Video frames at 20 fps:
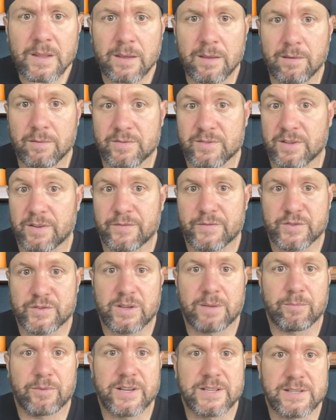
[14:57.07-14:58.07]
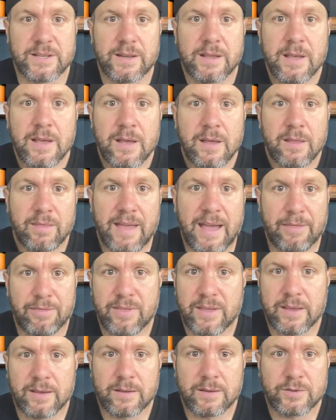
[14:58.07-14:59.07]
If for some reason that
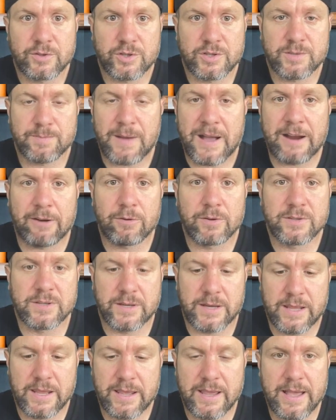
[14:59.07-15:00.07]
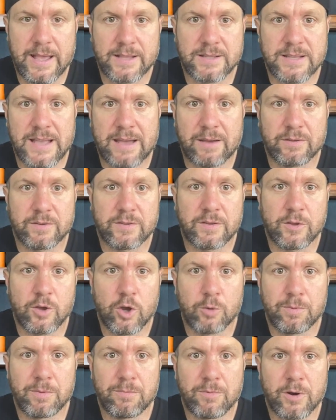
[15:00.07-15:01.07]
thing just spirals and he heads out into the open